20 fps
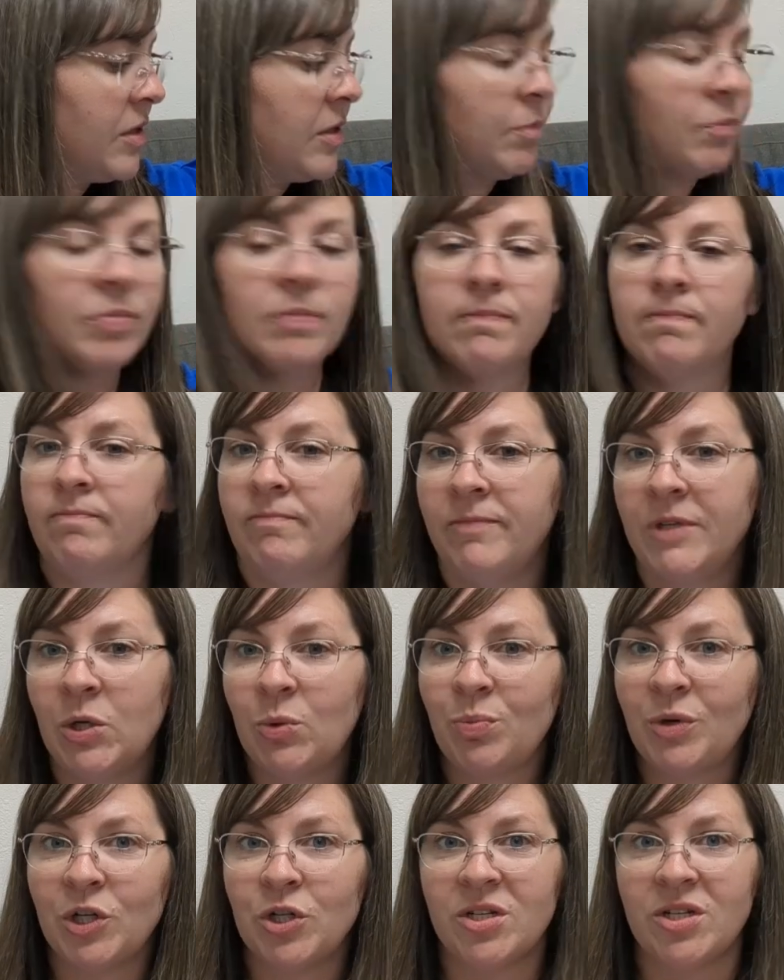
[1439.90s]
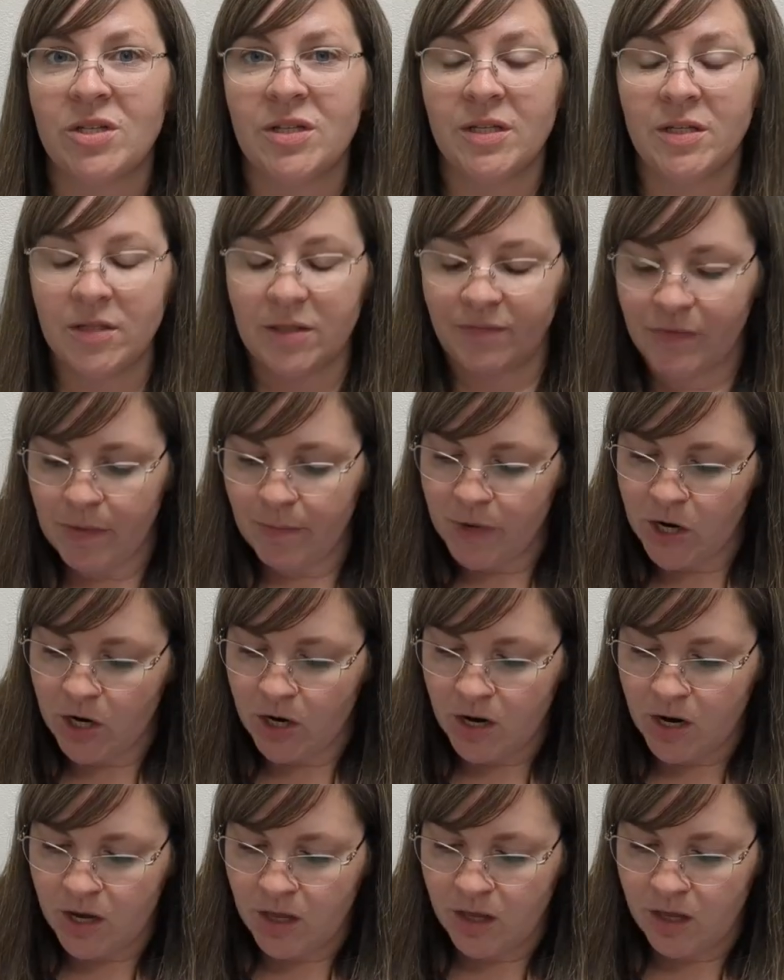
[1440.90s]
some new purchases from
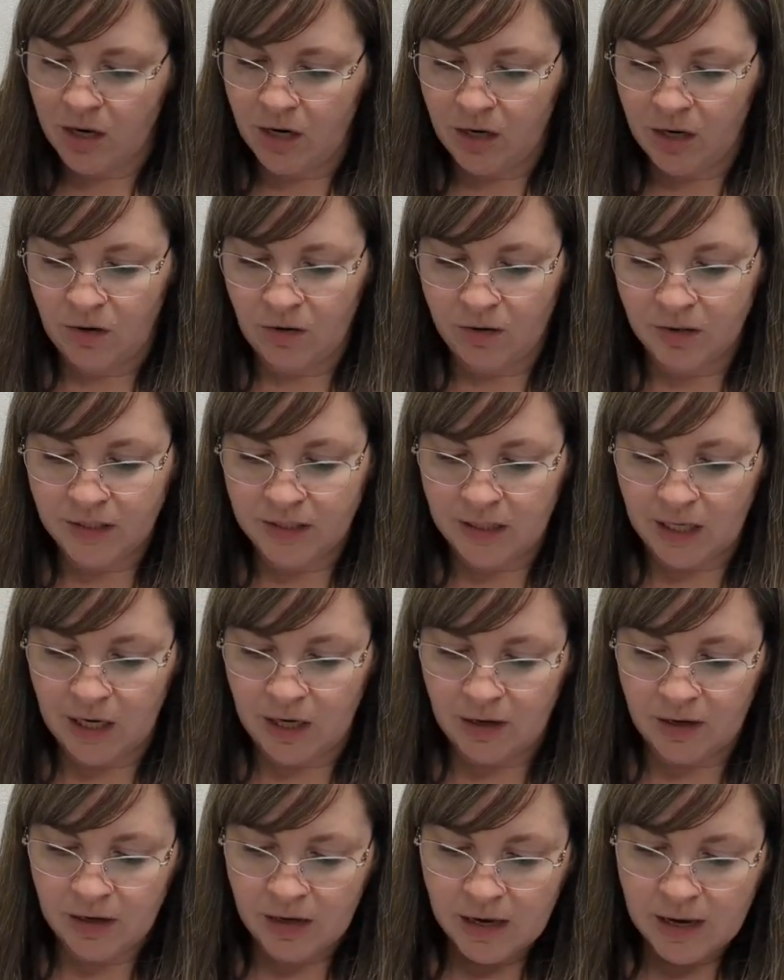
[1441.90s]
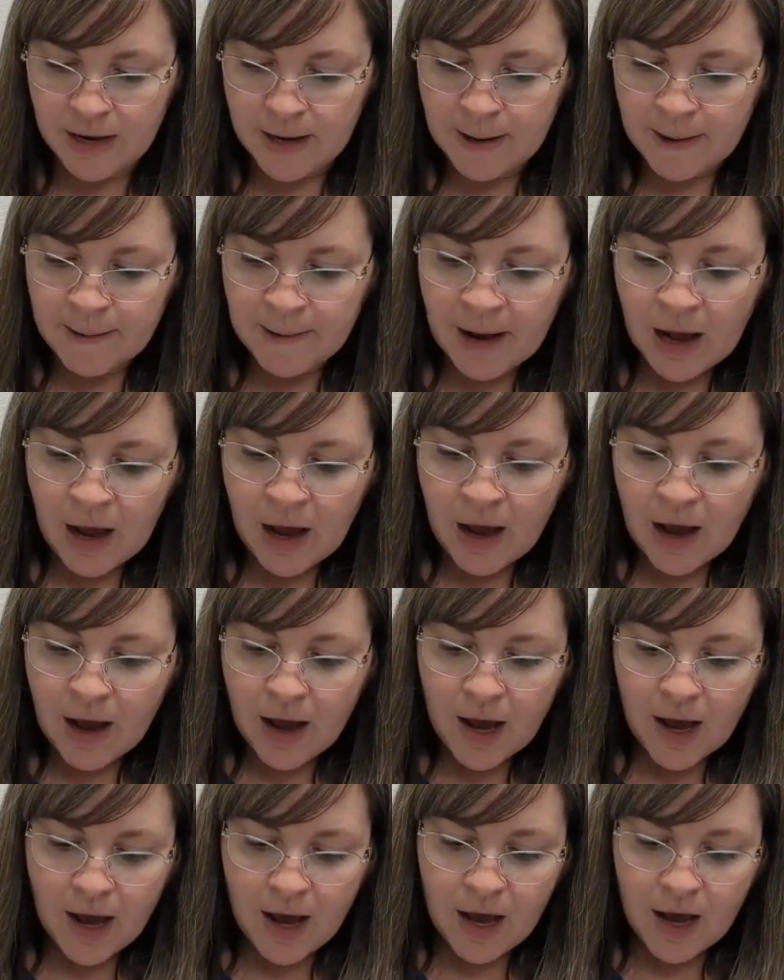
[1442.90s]
her that you'll see.
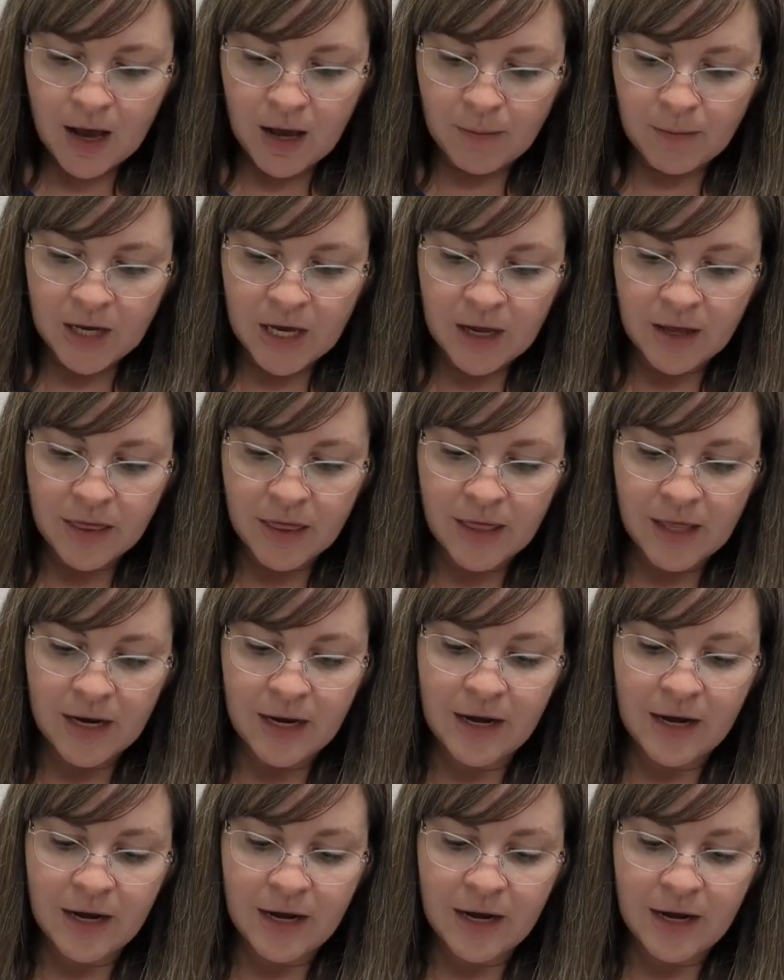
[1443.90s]
Um, the